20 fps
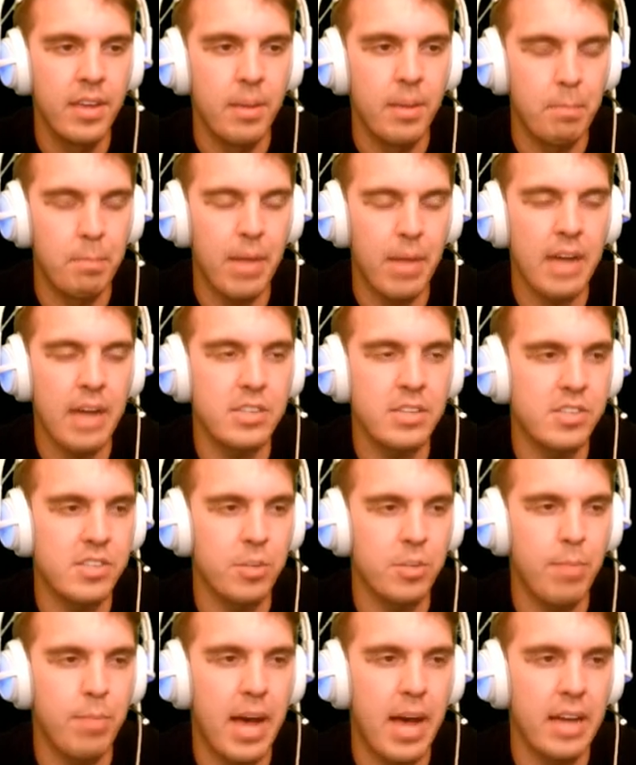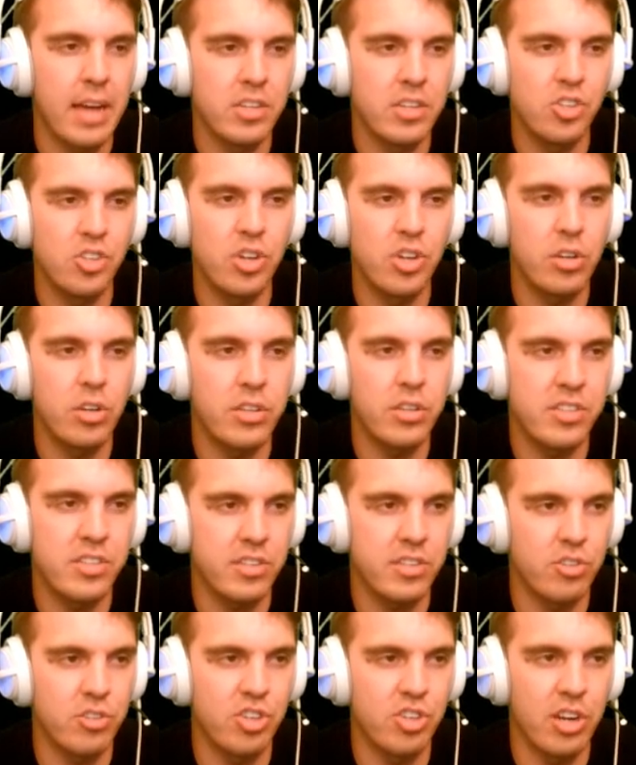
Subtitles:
Bot is still bot. Jungle is still jungling.